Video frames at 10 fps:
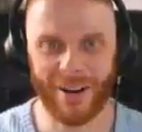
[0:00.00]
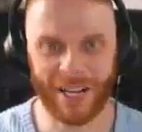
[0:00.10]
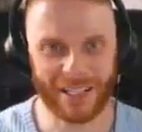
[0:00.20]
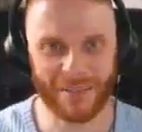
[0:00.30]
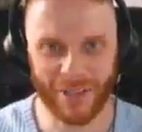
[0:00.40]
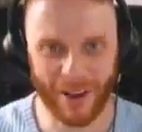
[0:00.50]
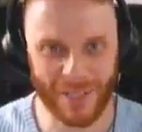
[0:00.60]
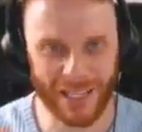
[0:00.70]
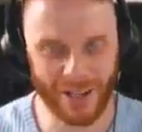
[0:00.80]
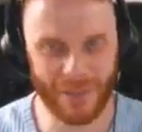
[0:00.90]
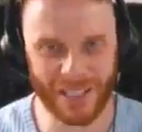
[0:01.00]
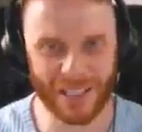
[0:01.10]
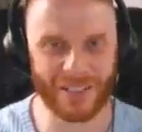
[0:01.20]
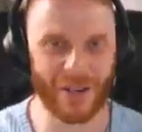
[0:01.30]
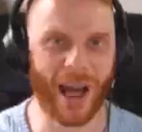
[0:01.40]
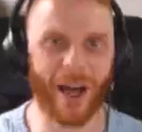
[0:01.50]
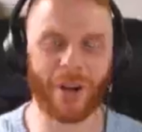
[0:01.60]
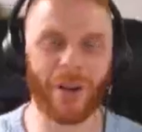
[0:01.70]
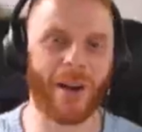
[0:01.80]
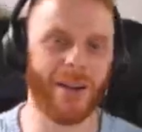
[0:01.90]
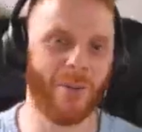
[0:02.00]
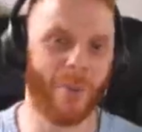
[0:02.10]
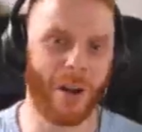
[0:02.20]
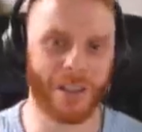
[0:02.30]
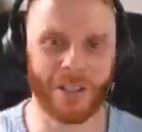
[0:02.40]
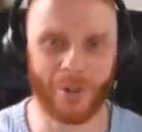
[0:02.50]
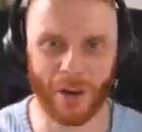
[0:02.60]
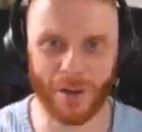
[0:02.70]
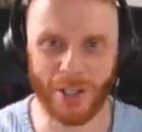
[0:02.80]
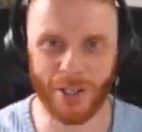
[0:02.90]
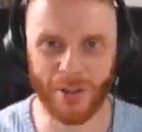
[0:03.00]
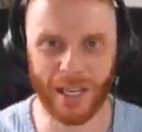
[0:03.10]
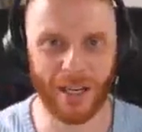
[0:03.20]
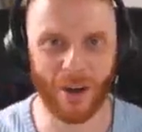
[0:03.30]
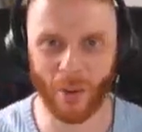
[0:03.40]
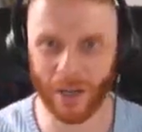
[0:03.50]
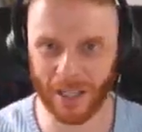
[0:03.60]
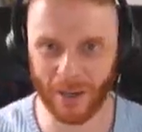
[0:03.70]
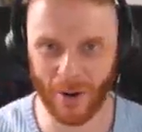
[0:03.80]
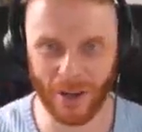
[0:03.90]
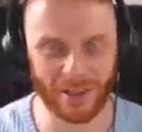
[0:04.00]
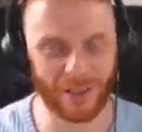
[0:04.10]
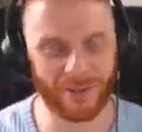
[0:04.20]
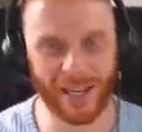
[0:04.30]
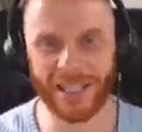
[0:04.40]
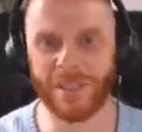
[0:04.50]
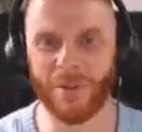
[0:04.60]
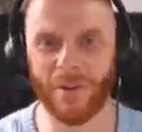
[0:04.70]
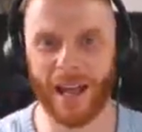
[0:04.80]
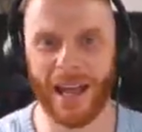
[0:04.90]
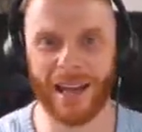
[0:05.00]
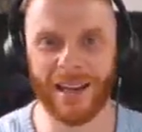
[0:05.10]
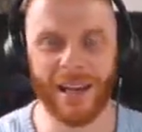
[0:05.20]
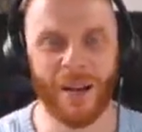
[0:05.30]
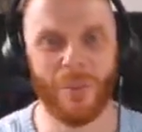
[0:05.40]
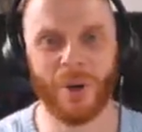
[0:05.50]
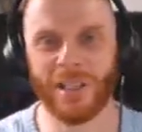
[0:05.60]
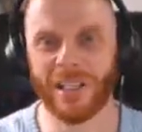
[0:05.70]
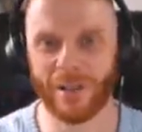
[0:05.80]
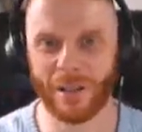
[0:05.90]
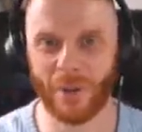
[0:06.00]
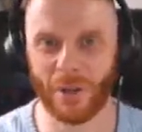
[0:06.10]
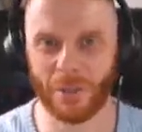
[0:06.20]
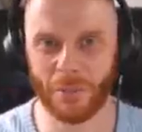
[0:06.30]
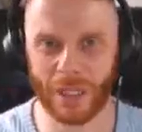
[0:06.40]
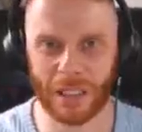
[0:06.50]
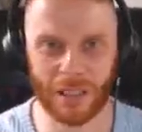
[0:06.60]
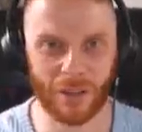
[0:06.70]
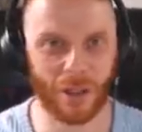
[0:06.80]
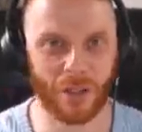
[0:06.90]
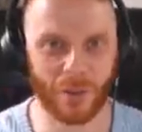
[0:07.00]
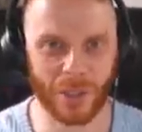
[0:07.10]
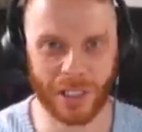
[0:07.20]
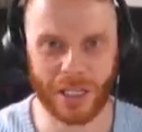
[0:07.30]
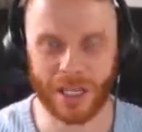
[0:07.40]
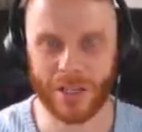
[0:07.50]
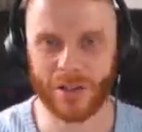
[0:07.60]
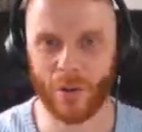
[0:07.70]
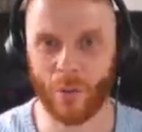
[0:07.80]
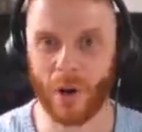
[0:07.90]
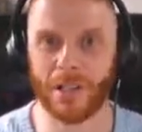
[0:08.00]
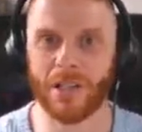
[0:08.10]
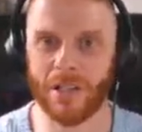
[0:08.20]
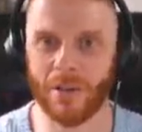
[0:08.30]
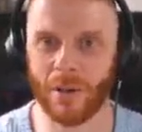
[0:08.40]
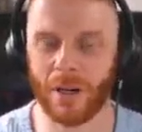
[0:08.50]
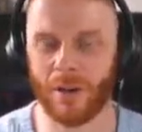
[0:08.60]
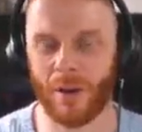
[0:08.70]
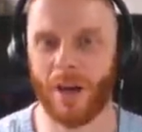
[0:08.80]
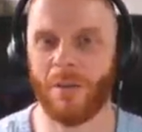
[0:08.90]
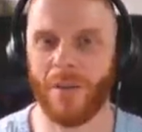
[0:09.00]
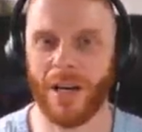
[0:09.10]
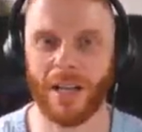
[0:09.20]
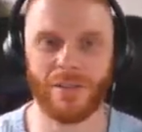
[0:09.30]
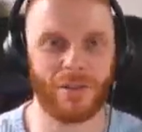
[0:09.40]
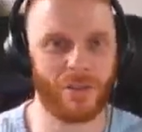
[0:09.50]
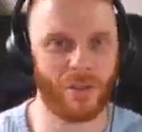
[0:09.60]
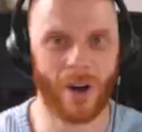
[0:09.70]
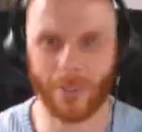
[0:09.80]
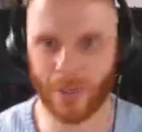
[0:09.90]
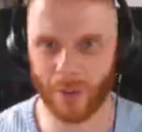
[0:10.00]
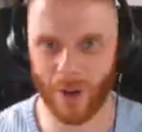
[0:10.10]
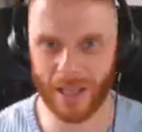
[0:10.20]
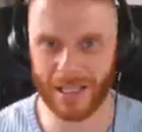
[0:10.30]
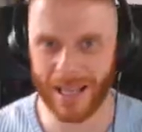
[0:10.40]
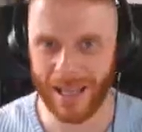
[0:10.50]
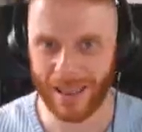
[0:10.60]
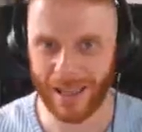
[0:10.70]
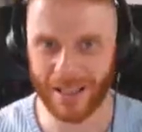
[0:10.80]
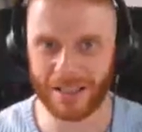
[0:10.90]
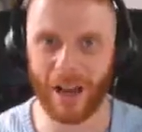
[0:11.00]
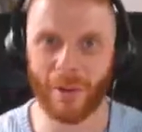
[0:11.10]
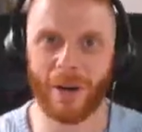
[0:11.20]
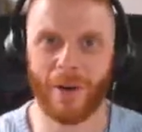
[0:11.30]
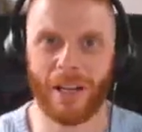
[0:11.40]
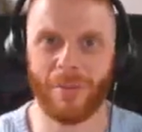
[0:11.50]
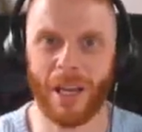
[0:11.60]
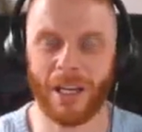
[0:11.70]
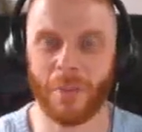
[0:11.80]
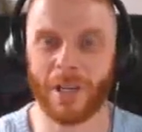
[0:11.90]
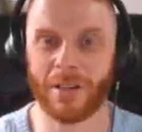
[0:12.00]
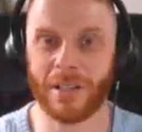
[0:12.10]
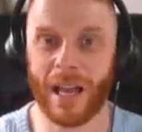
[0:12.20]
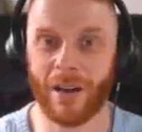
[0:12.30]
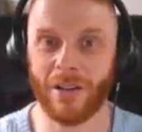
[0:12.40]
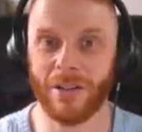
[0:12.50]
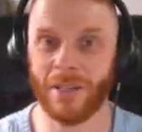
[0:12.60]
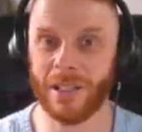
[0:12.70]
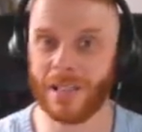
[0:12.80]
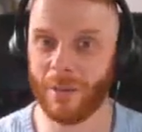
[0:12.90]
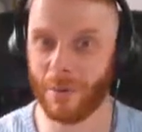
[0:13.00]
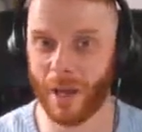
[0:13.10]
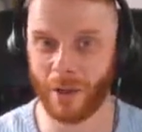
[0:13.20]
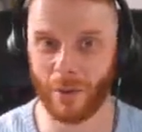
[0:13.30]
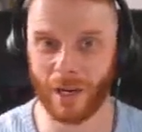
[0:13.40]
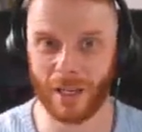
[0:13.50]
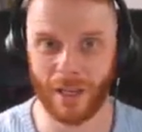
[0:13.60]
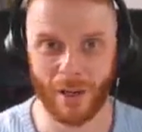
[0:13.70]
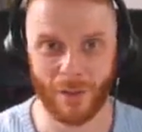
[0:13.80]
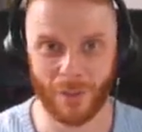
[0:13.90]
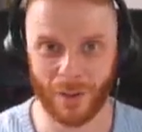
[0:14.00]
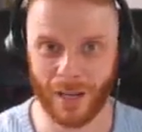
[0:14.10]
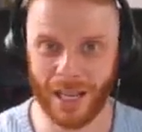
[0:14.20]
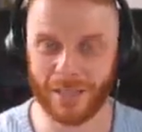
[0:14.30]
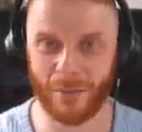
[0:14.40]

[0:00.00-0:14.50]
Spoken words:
Okay, sometimes in your business, you have a client who wants to work with you. They know what they want, they're ready to move ahead, but they don't have all the money all at once. So what do? A lot of freelancers drop the price. That is not what I recommend, because now you're doing the same amount of work for less